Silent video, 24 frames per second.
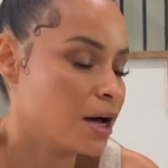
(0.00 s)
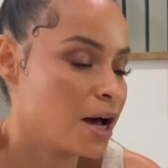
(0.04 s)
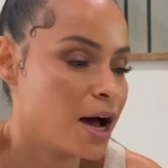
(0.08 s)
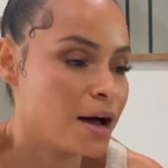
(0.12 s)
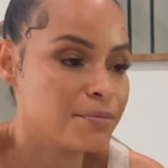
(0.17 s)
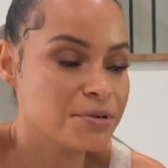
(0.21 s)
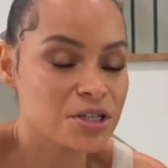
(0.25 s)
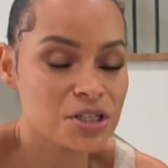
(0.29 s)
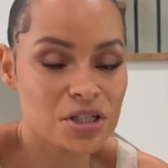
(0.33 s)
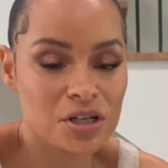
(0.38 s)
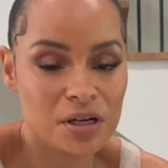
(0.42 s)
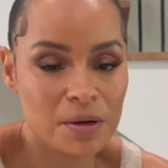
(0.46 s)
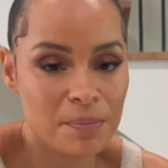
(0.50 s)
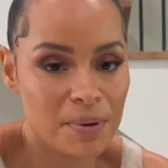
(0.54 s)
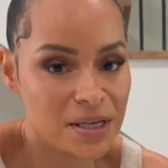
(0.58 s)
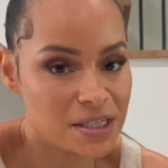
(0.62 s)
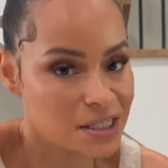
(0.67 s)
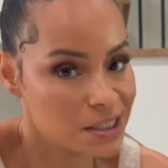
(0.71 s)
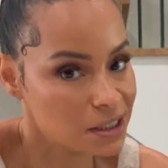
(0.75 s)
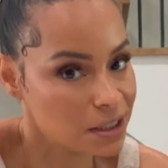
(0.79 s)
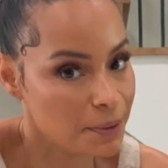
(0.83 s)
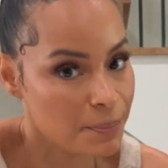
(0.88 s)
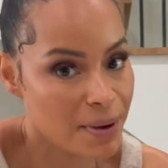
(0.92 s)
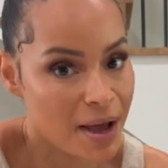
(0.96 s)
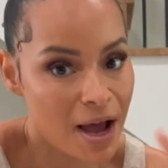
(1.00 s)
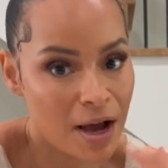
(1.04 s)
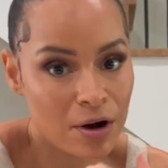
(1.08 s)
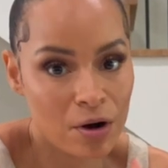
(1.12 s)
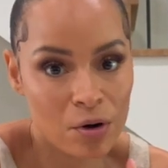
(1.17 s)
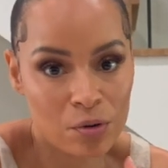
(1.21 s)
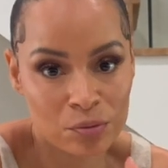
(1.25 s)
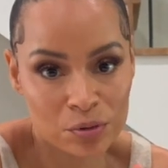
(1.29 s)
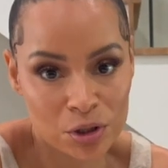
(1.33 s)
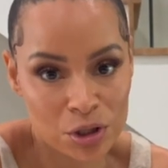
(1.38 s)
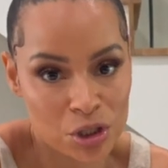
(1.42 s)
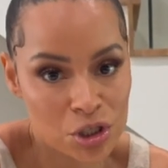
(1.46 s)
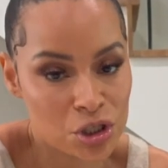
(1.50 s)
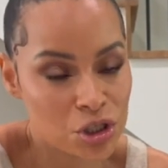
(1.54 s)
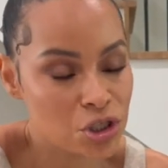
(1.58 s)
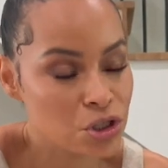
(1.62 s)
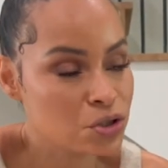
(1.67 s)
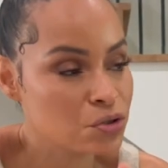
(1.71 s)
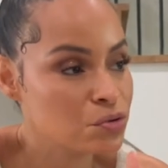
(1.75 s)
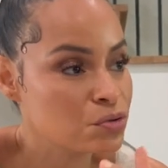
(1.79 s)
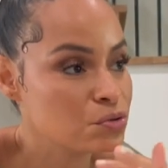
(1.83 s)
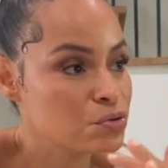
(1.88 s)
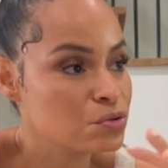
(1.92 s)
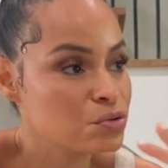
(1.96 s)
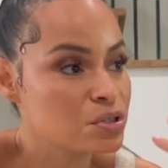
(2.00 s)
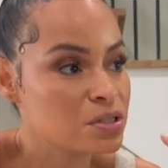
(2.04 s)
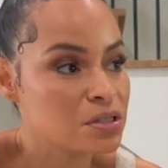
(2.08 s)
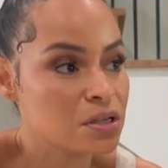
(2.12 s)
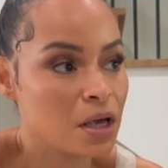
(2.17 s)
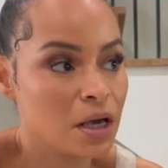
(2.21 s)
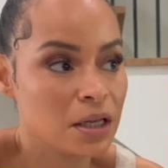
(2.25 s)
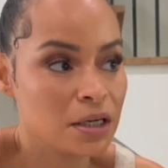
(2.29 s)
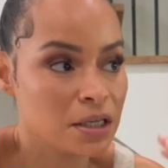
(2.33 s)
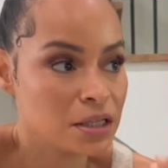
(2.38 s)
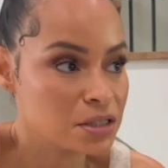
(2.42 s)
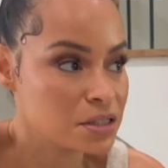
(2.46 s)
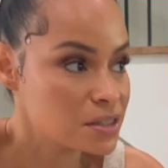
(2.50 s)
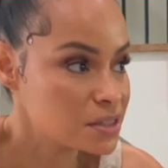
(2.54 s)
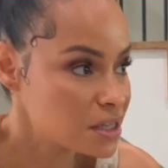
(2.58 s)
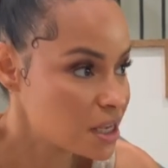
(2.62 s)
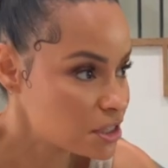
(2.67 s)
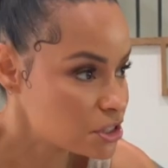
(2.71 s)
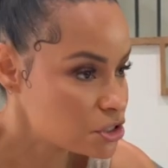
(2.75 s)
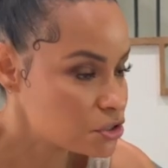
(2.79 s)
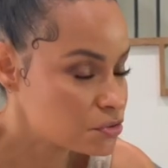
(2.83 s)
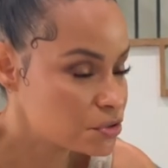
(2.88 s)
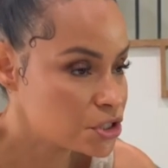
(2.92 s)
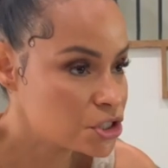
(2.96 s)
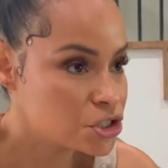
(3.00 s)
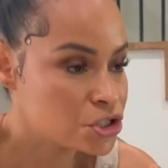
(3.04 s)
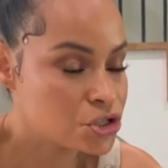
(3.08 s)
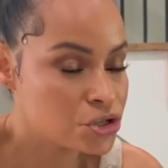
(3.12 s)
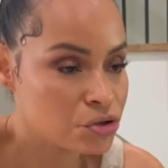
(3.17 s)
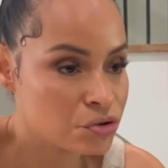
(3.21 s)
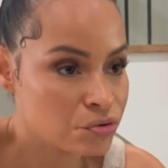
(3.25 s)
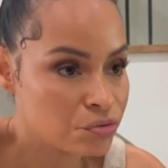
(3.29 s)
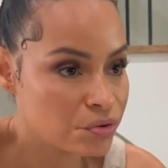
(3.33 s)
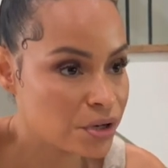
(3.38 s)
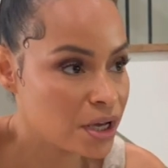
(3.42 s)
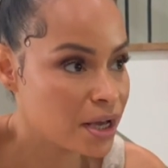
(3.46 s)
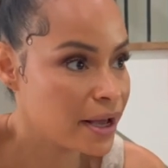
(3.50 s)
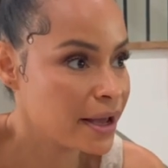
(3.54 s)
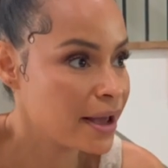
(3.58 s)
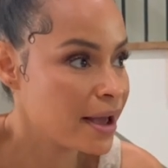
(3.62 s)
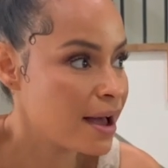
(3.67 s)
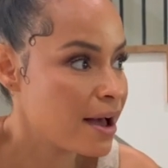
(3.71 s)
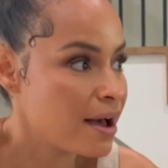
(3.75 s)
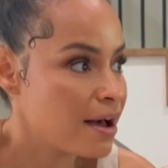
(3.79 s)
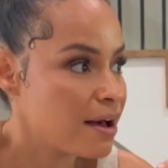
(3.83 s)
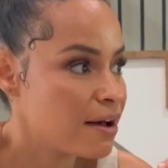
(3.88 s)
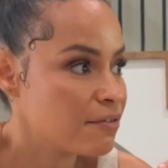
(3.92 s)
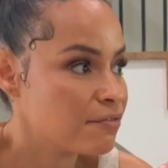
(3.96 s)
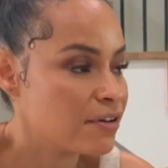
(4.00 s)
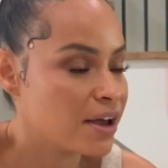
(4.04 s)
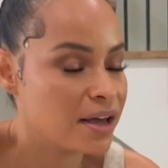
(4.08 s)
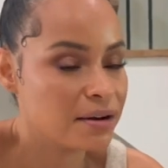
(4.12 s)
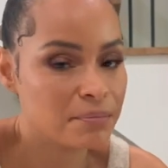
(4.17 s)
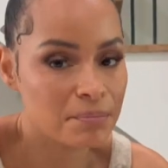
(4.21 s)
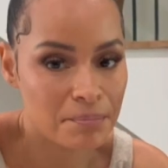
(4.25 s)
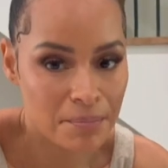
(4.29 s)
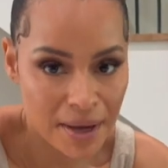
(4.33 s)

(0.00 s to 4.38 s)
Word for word: I'm just gonna basically pack only shoes, any accessories, jewelry I have, and